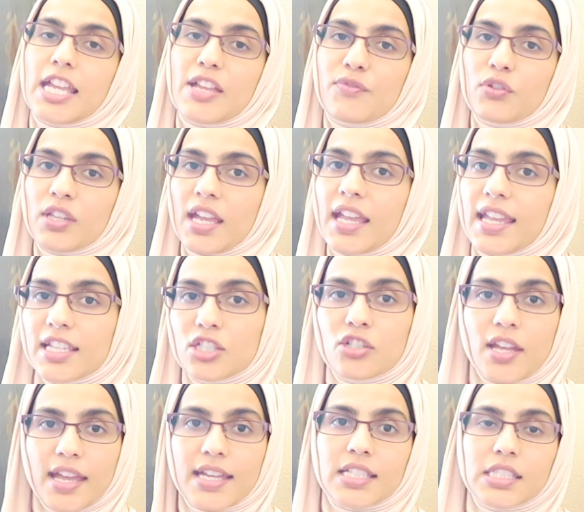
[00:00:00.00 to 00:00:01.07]
If you can get
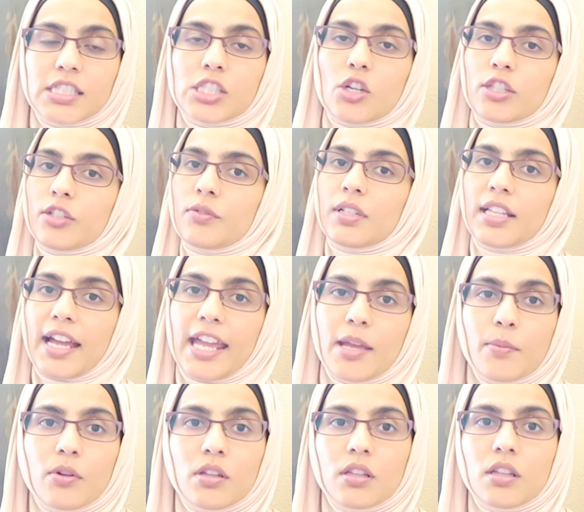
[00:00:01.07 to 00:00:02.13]
your hands on a
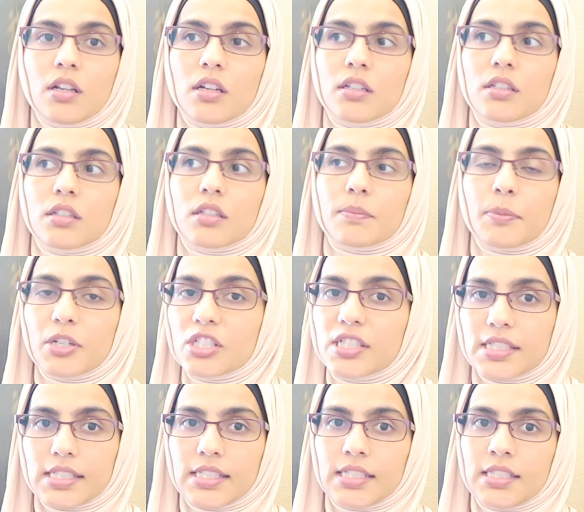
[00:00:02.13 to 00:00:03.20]
reliable
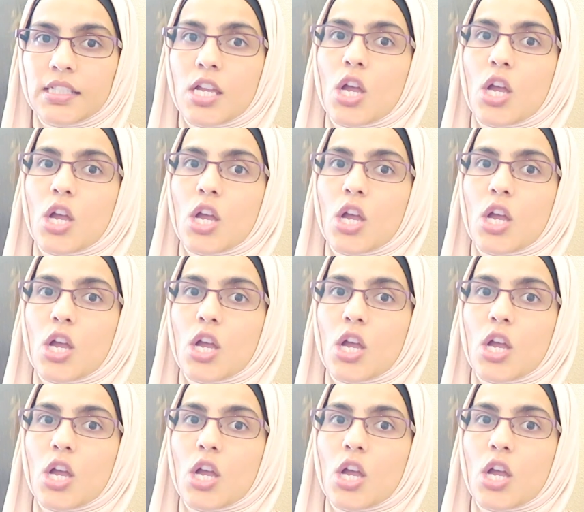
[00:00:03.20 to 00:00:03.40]
person